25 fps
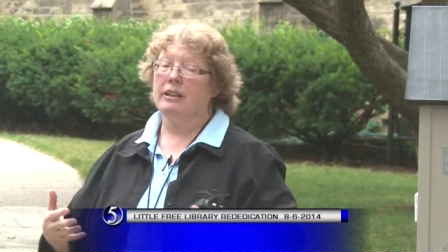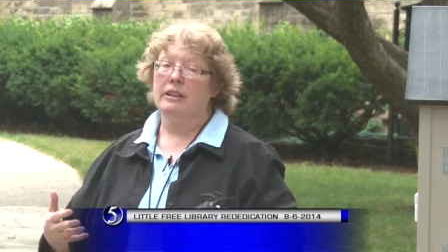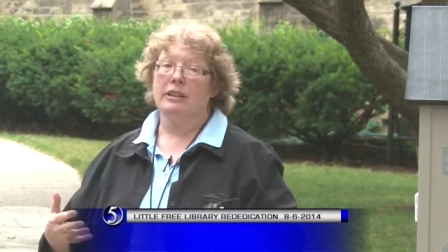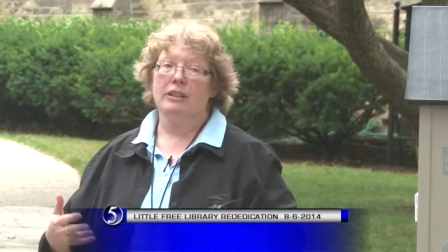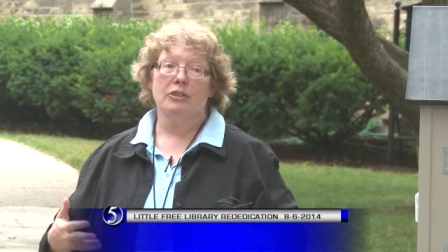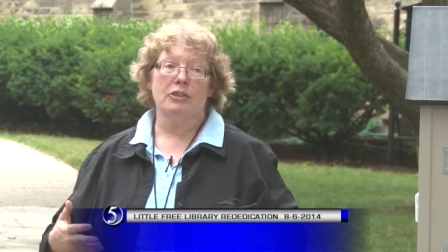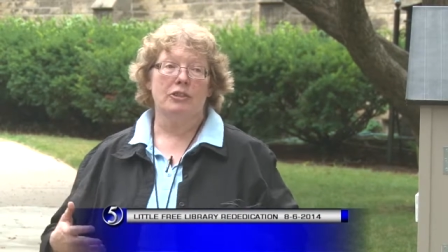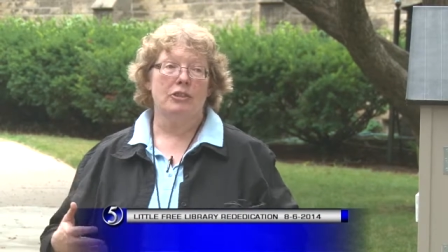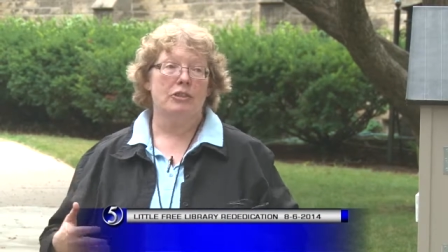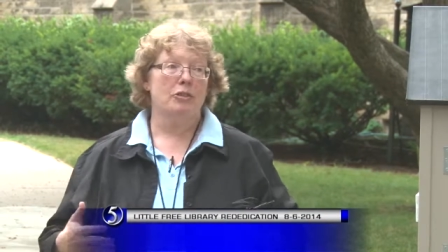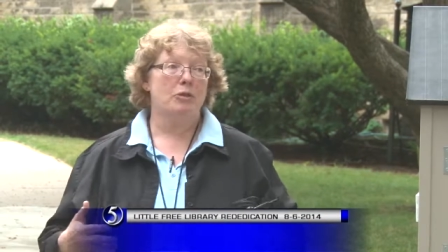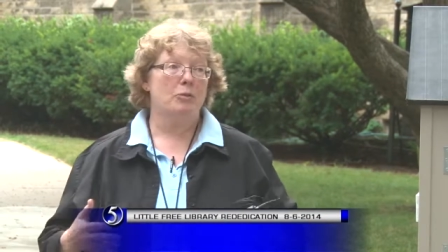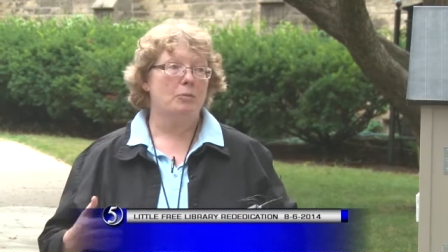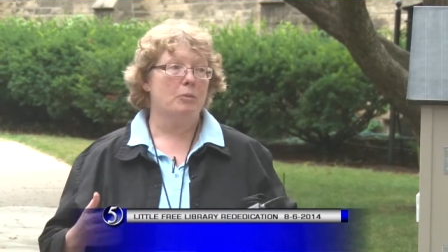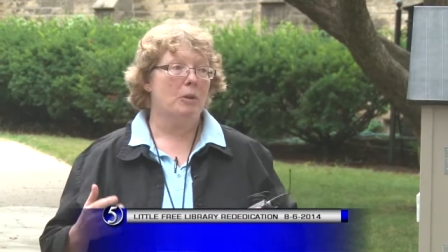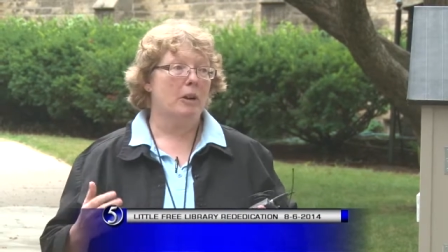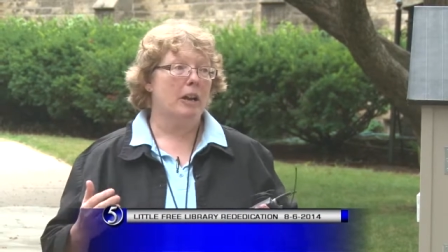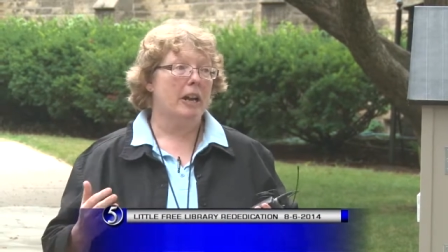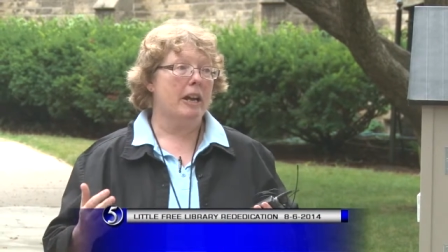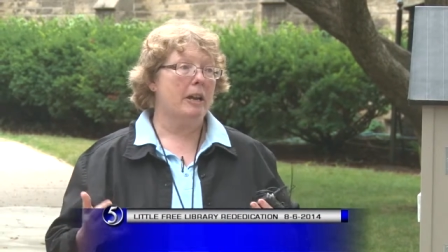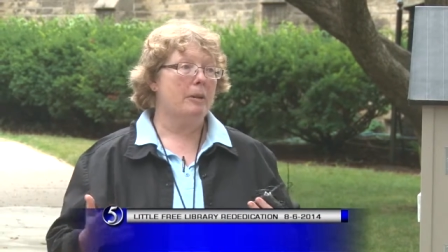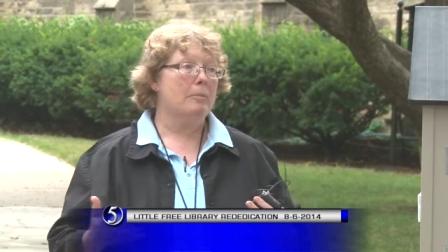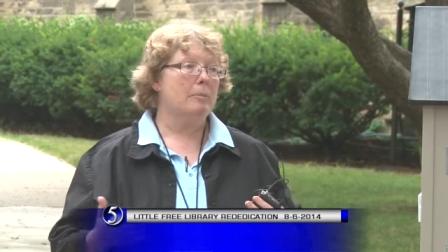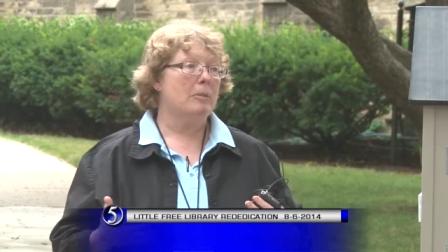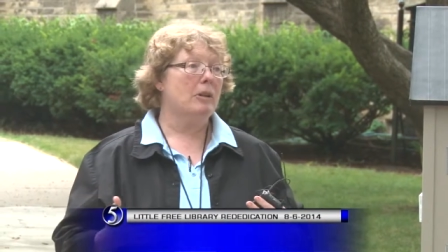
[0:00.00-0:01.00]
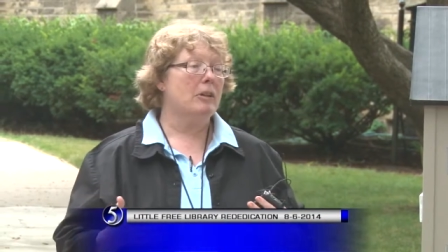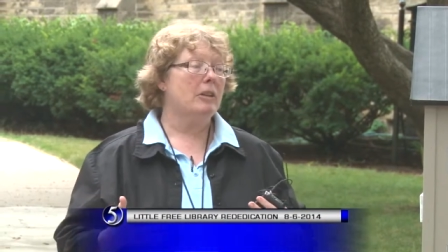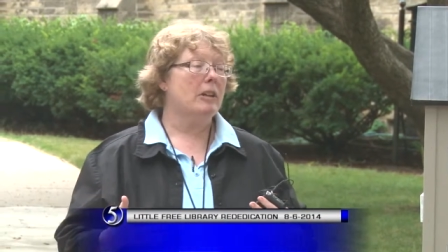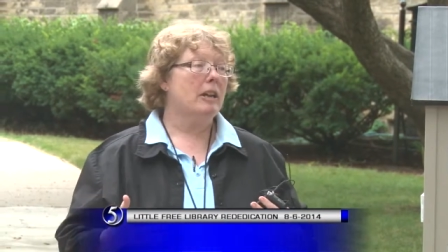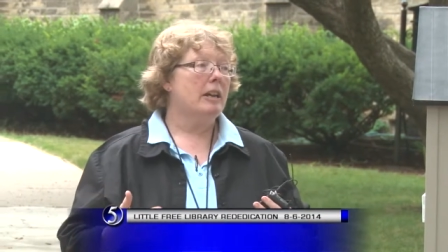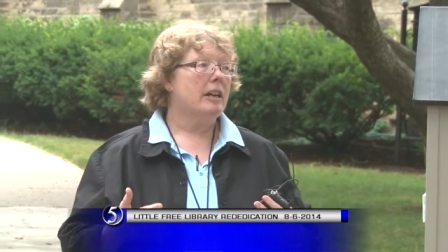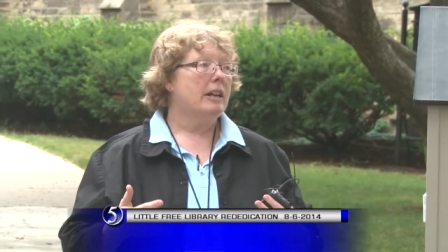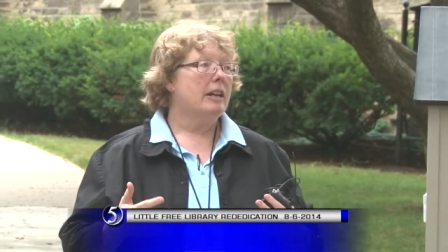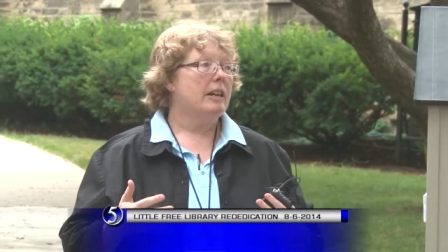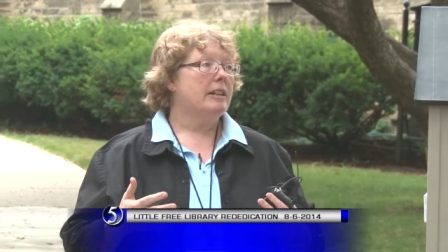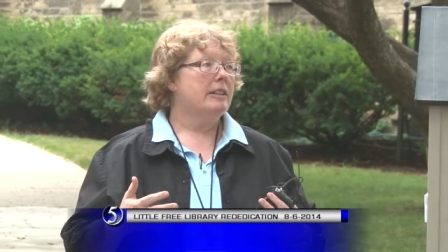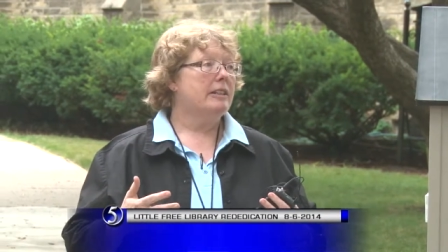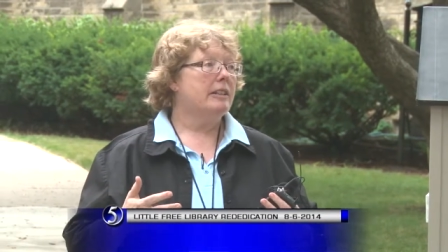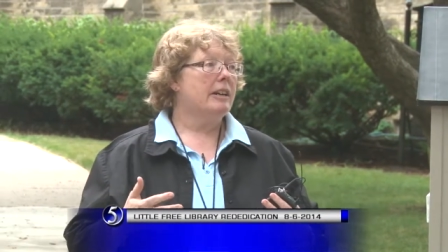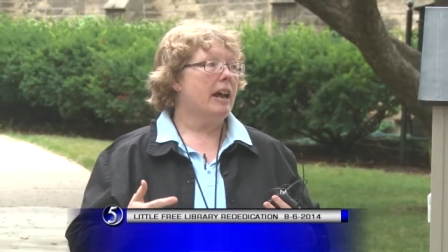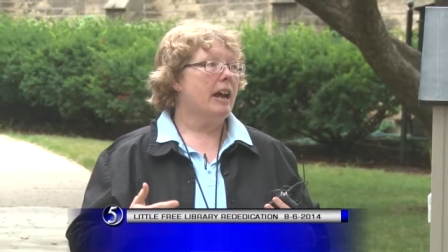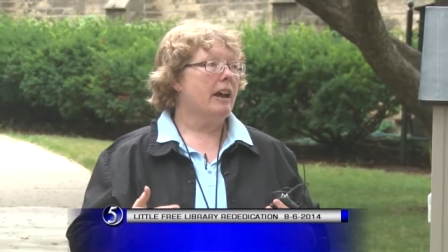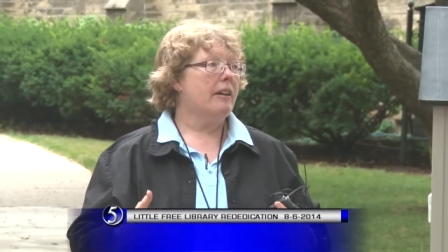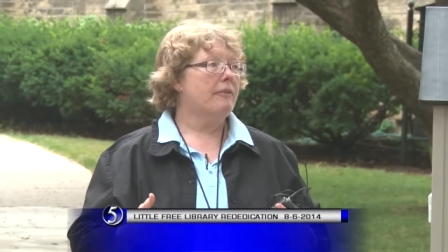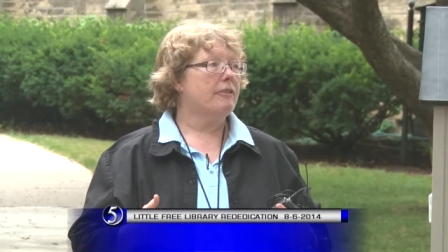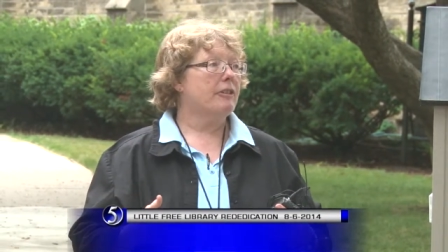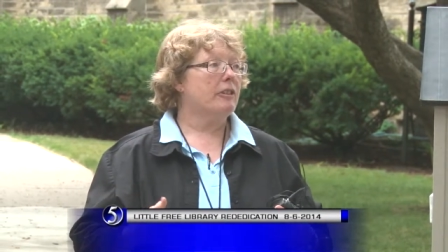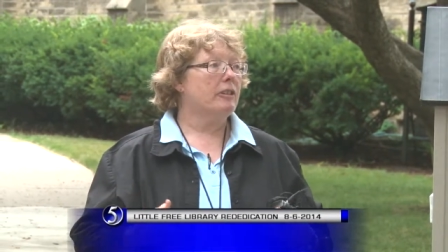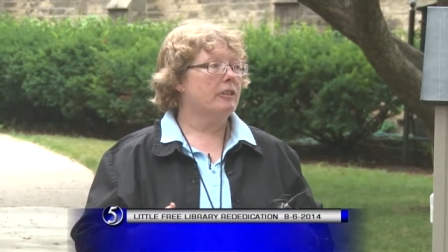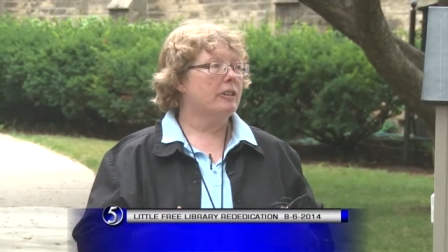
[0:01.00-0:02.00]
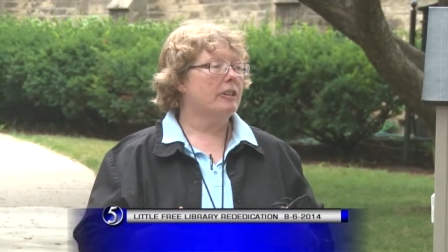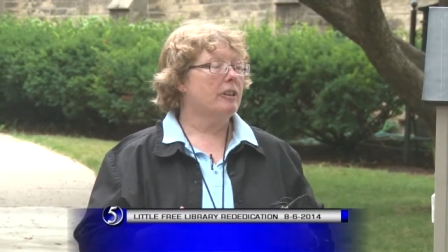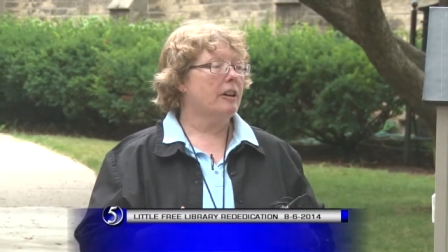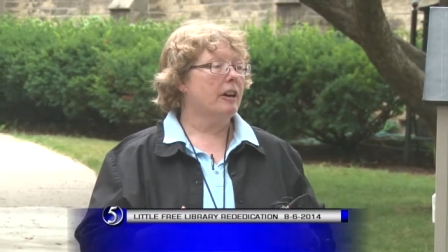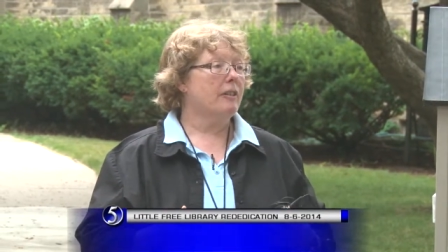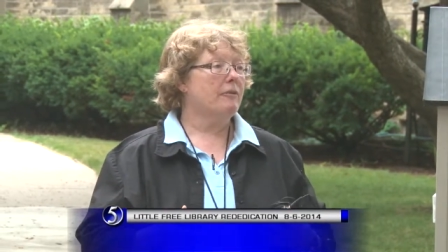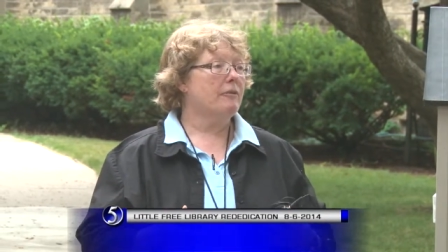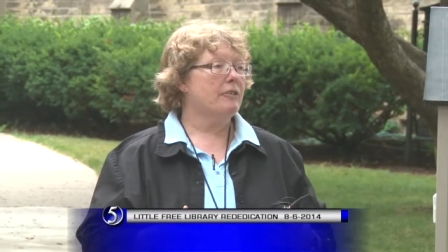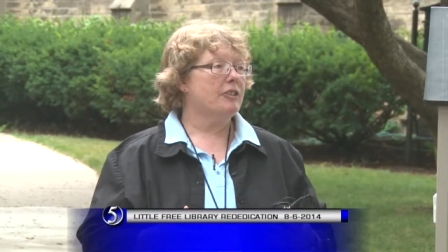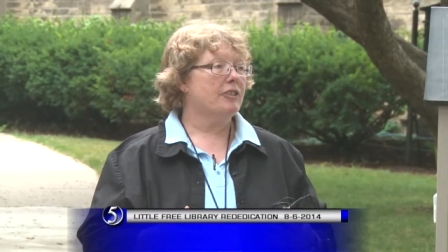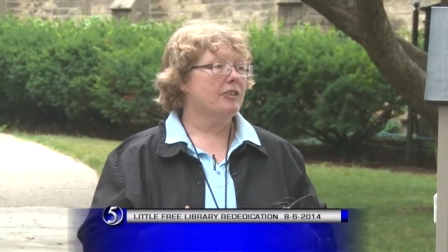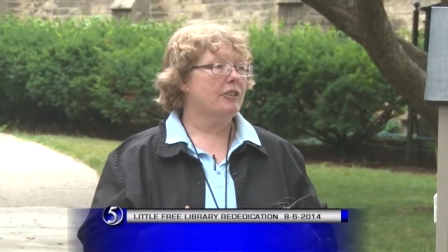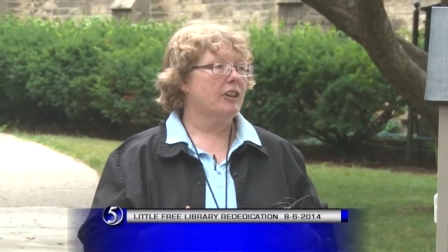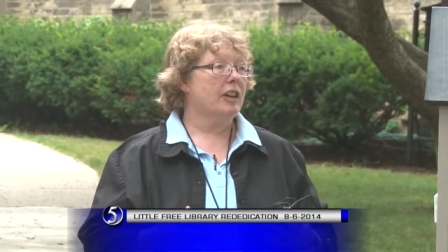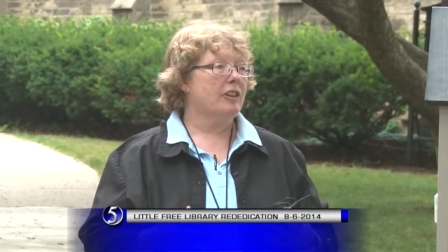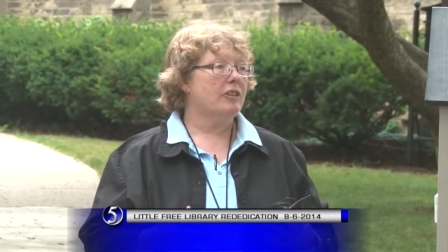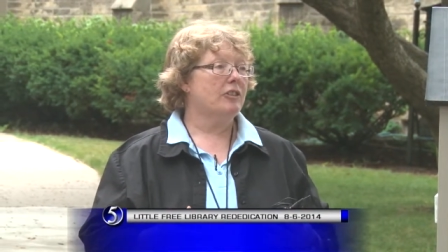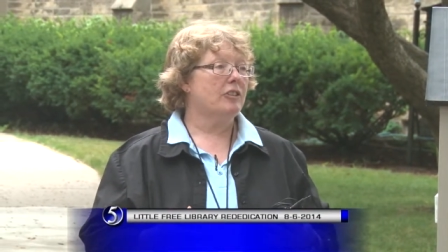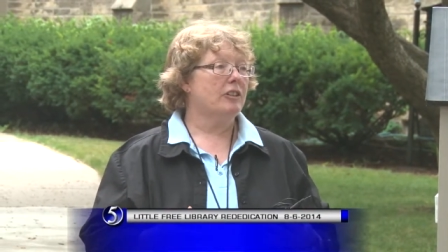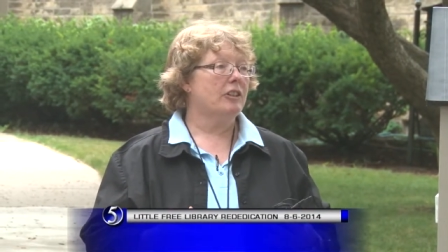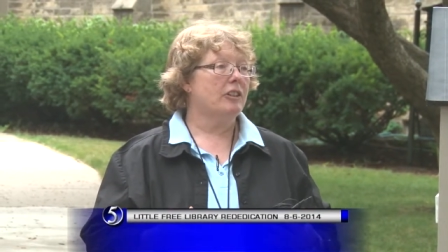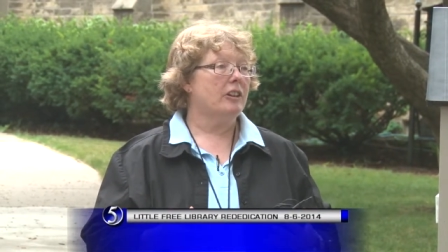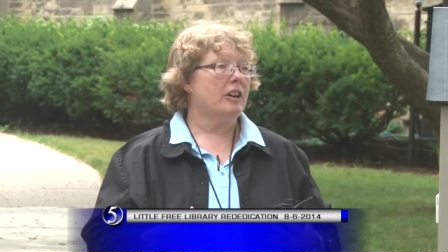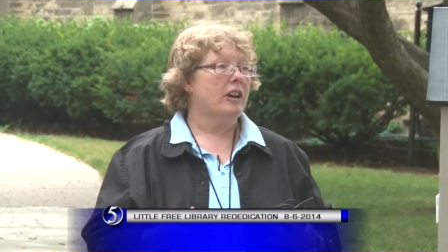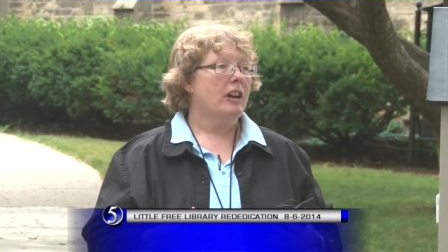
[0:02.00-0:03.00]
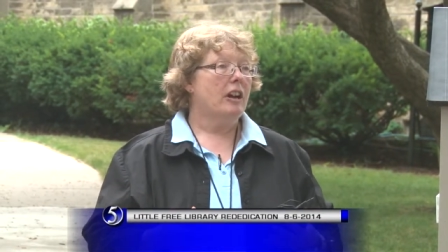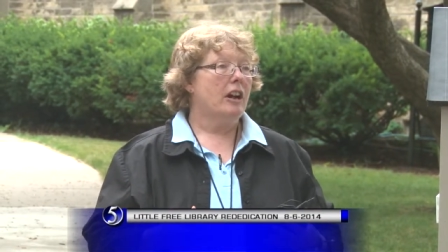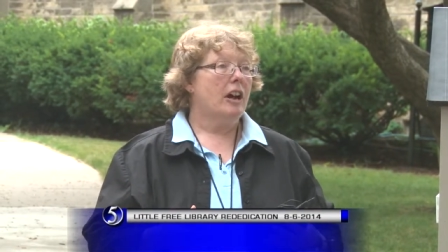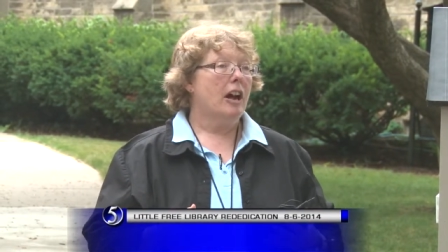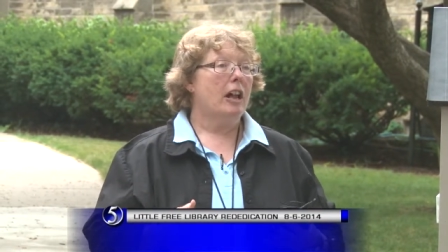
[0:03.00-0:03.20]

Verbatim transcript: and the church were able to have good conversation,